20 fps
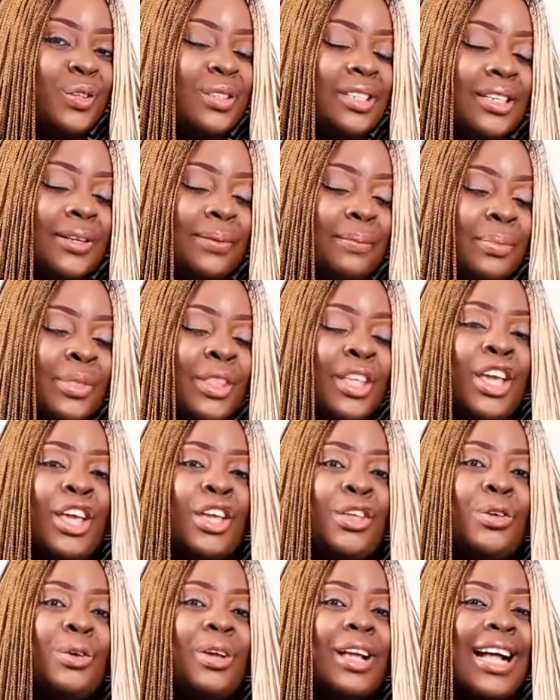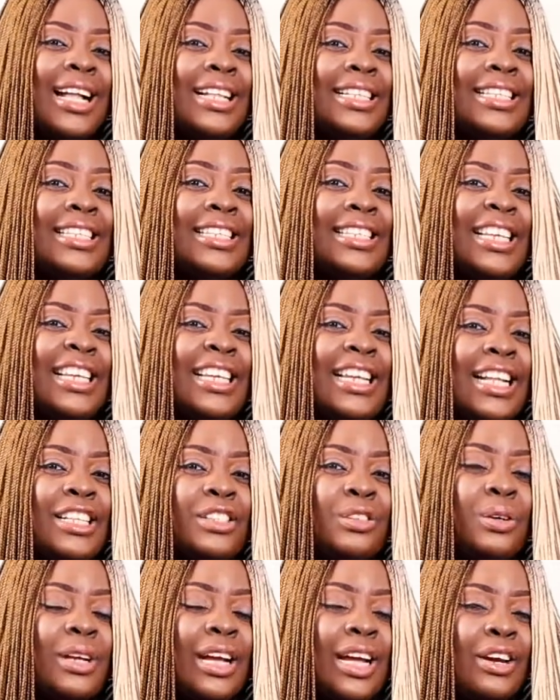study, you can see
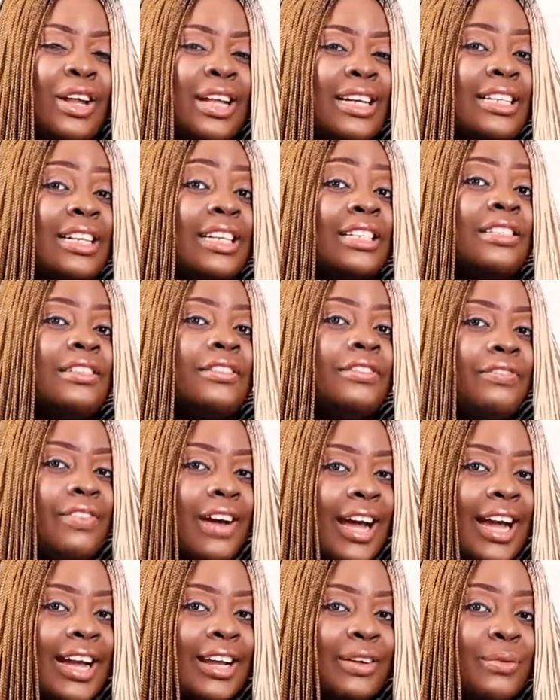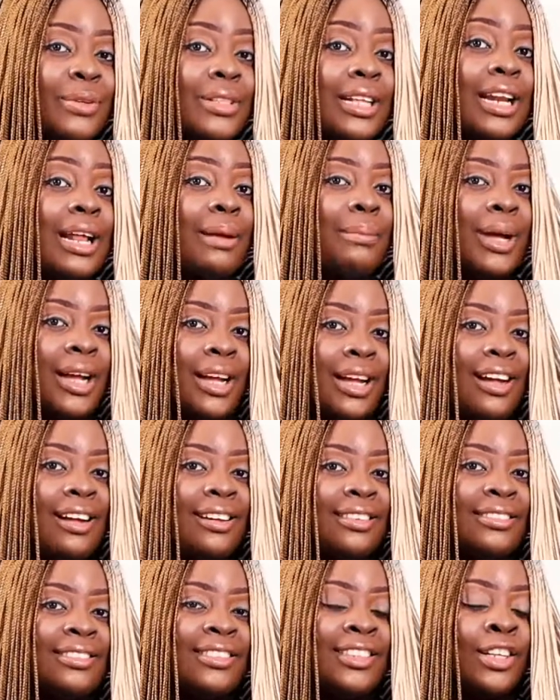that you can identify with an Amaka.
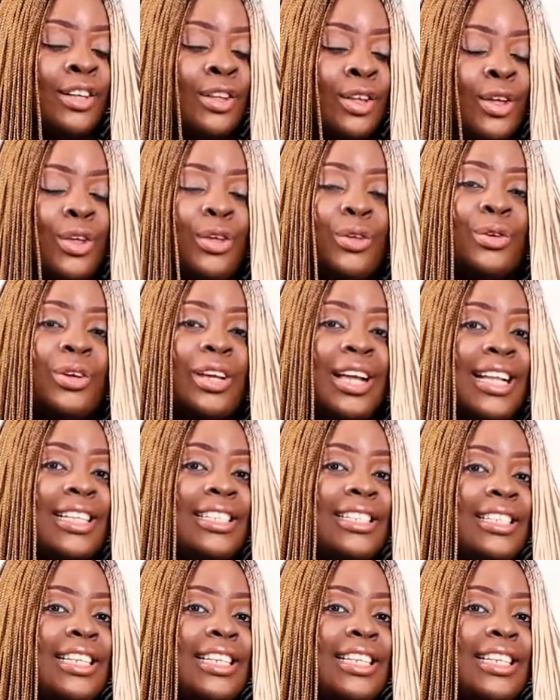You can